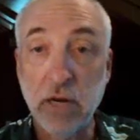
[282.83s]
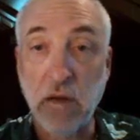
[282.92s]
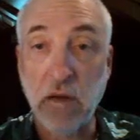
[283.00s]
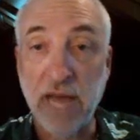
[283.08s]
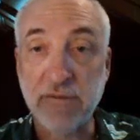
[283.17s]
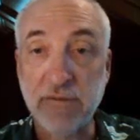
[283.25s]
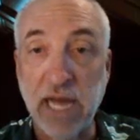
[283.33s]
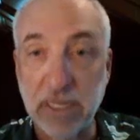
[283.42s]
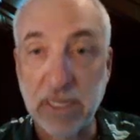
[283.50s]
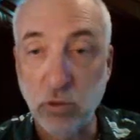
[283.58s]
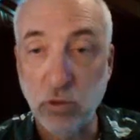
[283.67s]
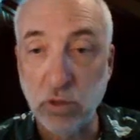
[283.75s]
Here I
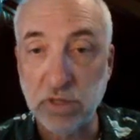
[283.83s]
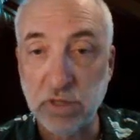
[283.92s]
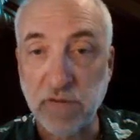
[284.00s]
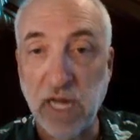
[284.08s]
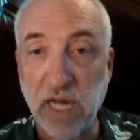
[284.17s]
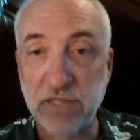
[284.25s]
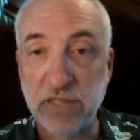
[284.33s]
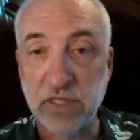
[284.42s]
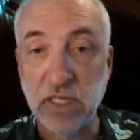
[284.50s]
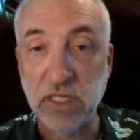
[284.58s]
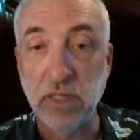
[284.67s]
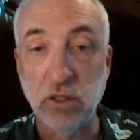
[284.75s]
have contours of
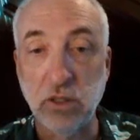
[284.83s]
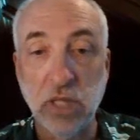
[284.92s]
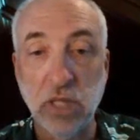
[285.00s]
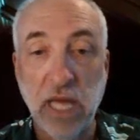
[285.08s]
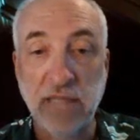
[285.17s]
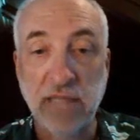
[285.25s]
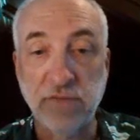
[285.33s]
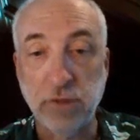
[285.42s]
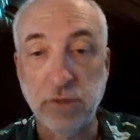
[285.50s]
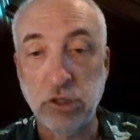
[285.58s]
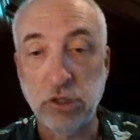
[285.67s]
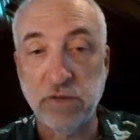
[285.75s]
constant yield
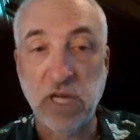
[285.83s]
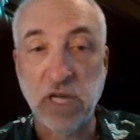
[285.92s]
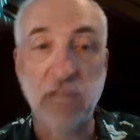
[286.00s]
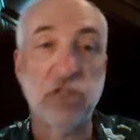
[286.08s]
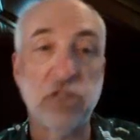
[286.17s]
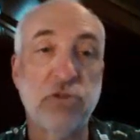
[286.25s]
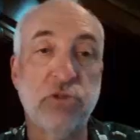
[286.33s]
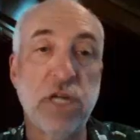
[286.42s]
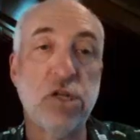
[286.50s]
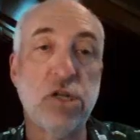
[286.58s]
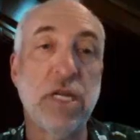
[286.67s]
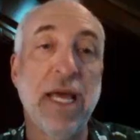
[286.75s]
as a function of
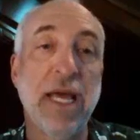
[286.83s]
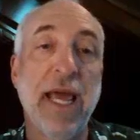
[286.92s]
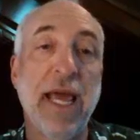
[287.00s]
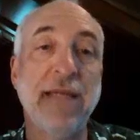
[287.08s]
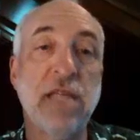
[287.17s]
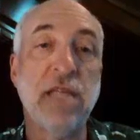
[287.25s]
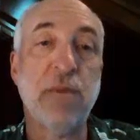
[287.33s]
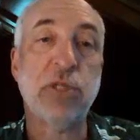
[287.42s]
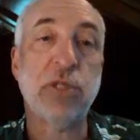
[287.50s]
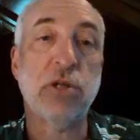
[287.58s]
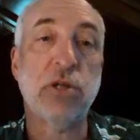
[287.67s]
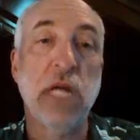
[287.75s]
concentration and
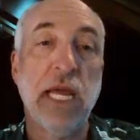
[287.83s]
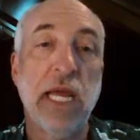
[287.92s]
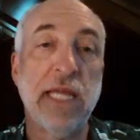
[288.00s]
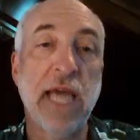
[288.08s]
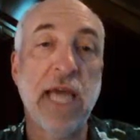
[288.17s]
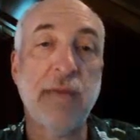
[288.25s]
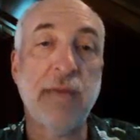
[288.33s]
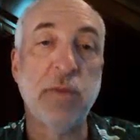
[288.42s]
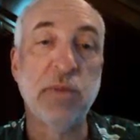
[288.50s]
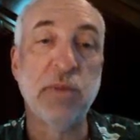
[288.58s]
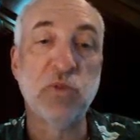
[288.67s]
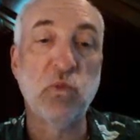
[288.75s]
temperature, and the
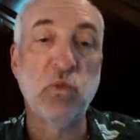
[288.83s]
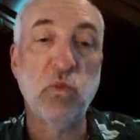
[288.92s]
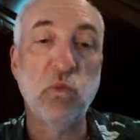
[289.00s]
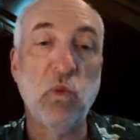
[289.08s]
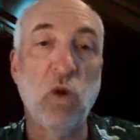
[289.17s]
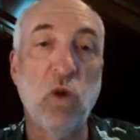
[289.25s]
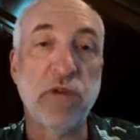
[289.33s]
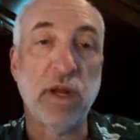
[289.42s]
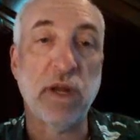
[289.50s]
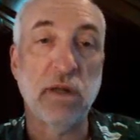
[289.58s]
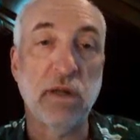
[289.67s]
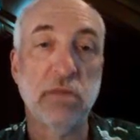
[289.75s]
optimums
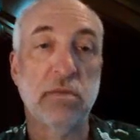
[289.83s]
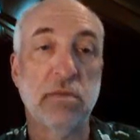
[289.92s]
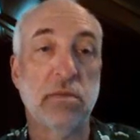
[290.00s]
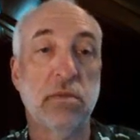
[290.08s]
over here.